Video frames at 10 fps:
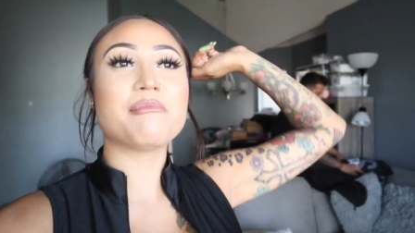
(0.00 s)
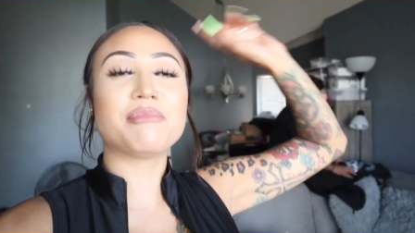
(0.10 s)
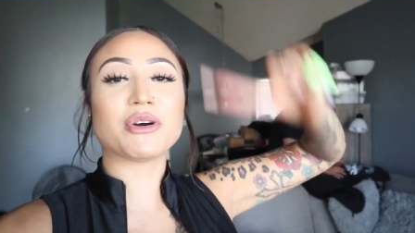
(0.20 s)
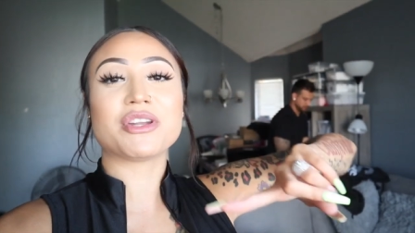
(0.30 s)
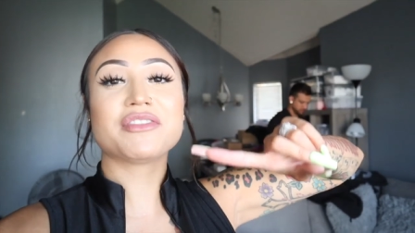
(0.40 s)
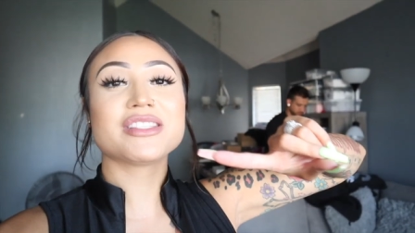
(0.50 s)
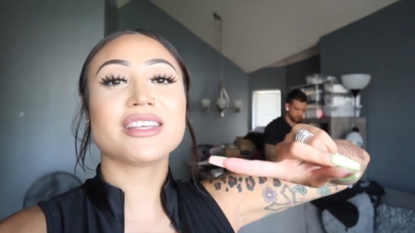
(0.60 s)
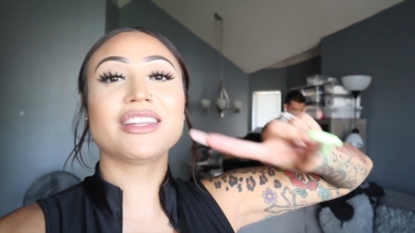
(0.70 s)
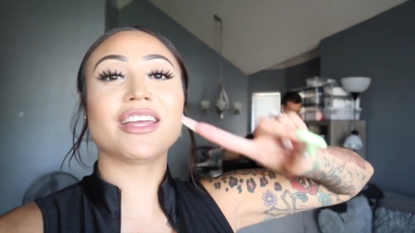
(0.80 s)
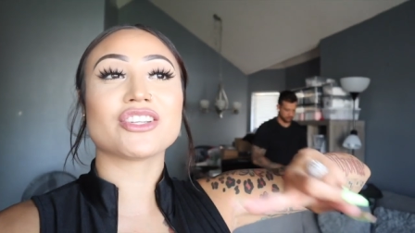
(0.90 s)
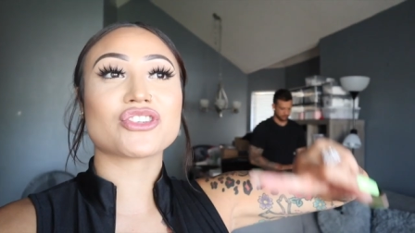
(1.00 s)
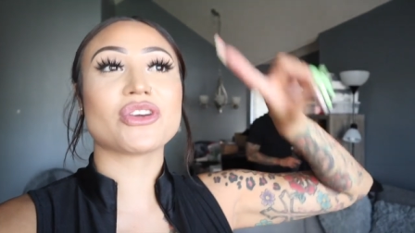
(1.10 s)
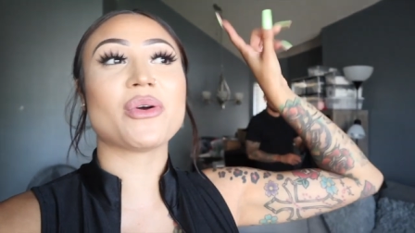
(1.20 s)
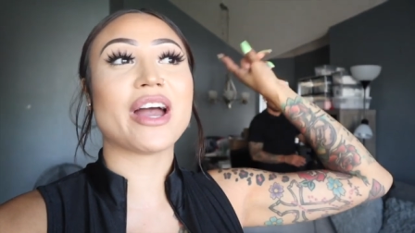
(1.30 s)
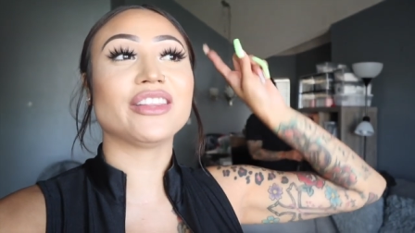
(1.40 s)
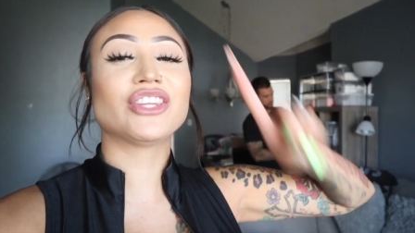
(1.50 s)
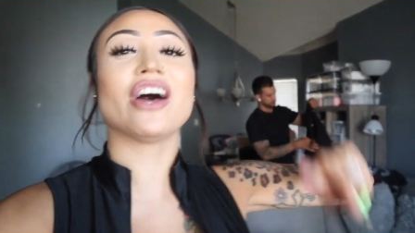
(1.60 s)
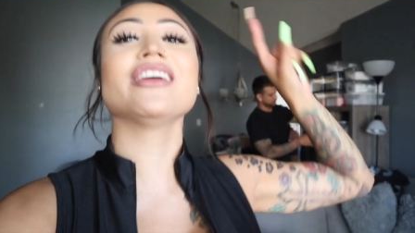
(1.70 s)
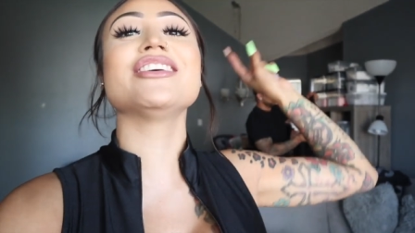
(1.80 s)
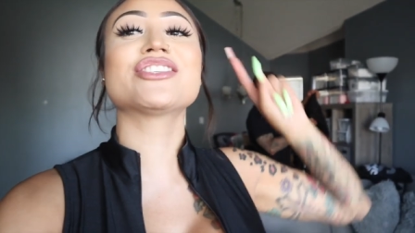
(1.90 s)
Beau never did the intro. I
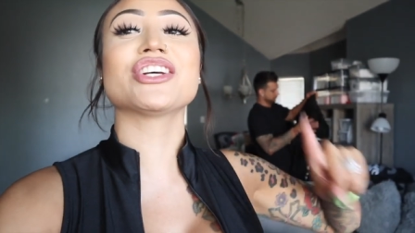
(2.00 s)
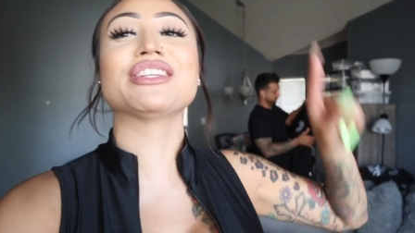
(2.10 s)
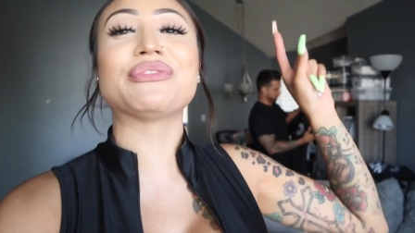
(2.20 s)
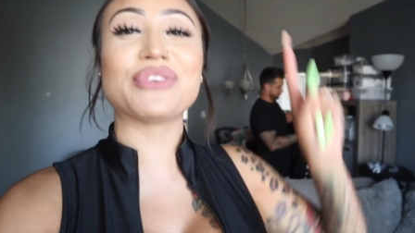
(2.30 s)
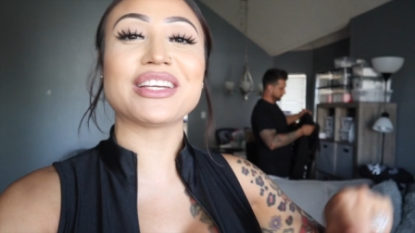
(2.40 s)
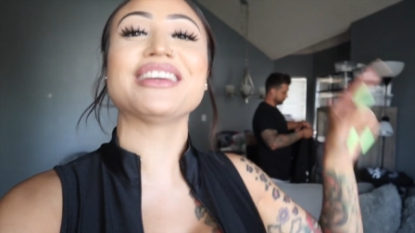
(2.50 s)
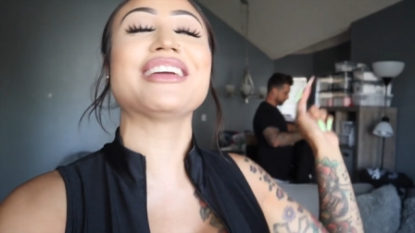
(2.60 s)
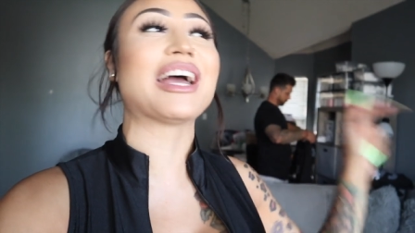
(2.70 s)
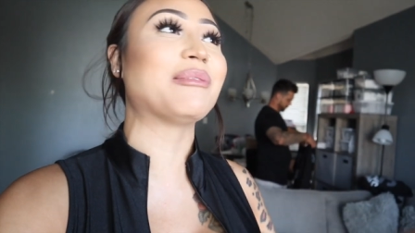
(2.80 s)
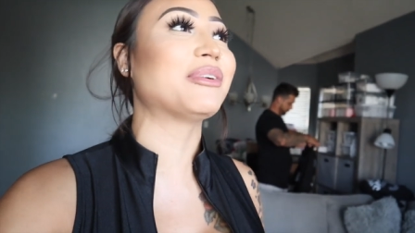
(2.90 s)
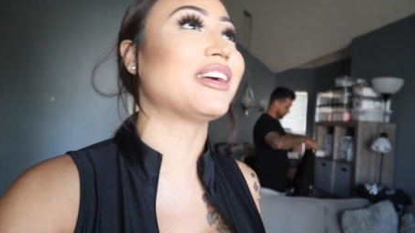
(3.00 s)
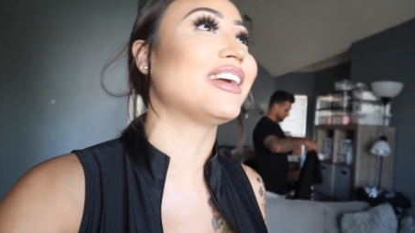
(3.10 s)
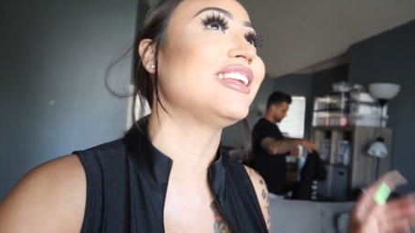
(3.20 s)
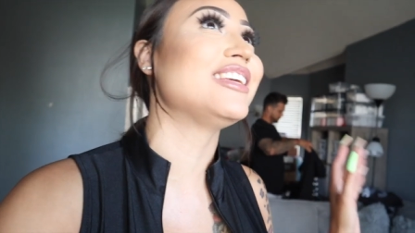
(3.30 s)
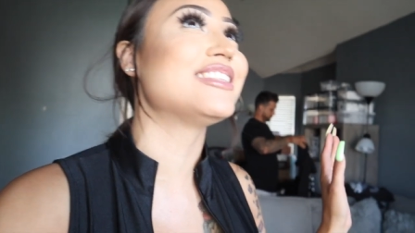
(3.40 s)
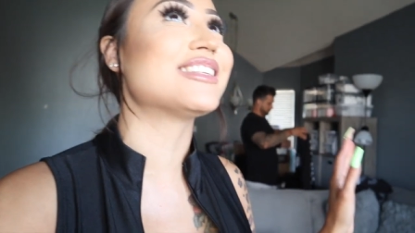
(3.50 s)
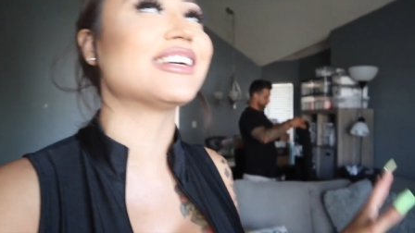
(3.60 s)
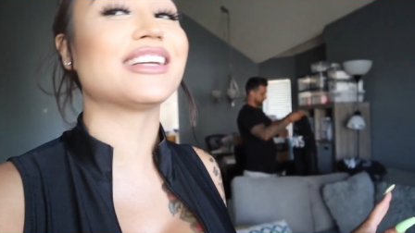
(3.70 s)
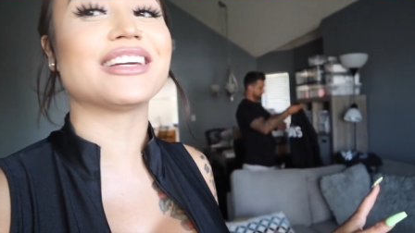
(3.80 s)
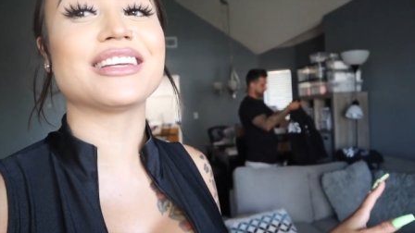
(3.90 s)
thought he took the freaking camera and he
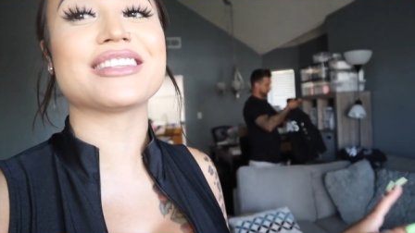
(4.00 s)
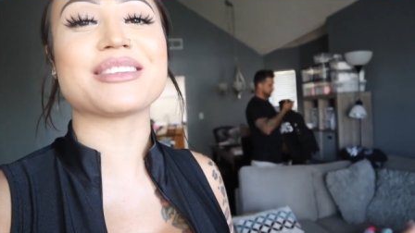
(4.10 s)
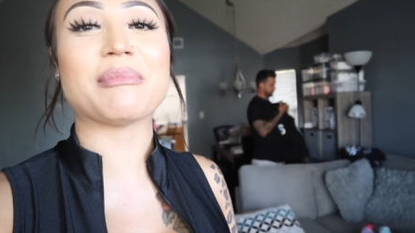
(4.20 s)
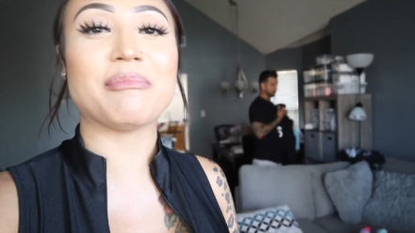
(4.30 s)
didn't.